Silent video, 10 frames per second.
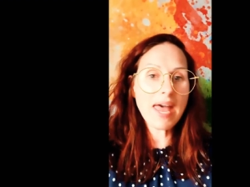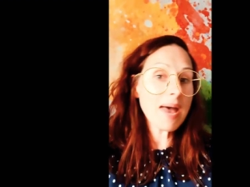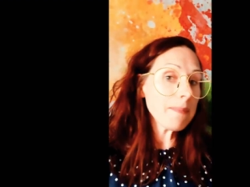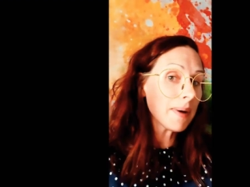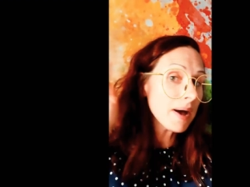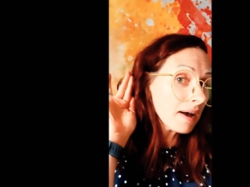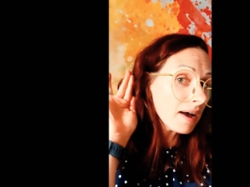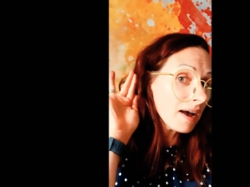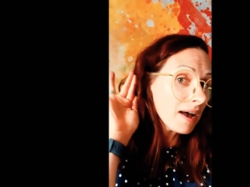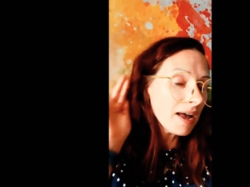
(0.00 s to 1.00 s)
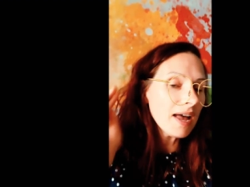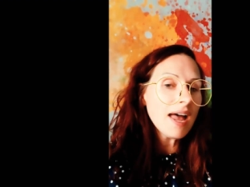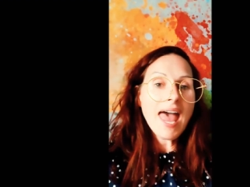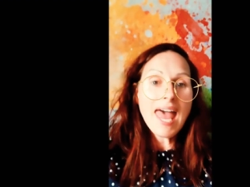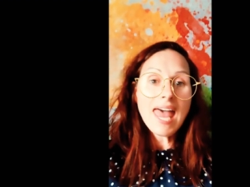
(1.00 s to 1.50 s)
Hip hip.
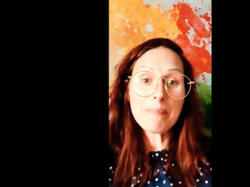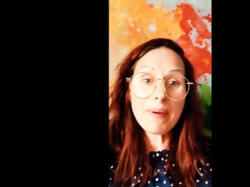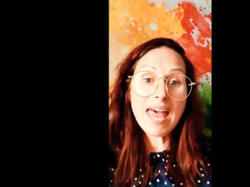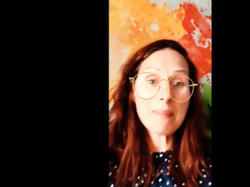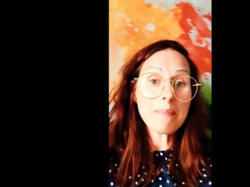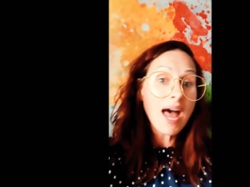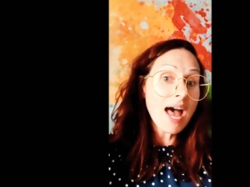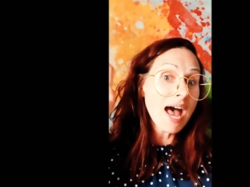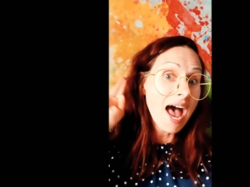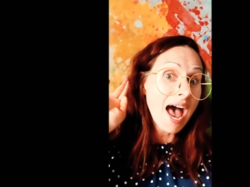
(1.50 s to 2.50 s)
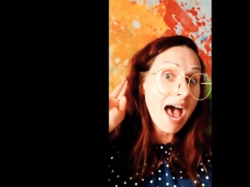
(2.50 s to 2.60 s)
Hip hip.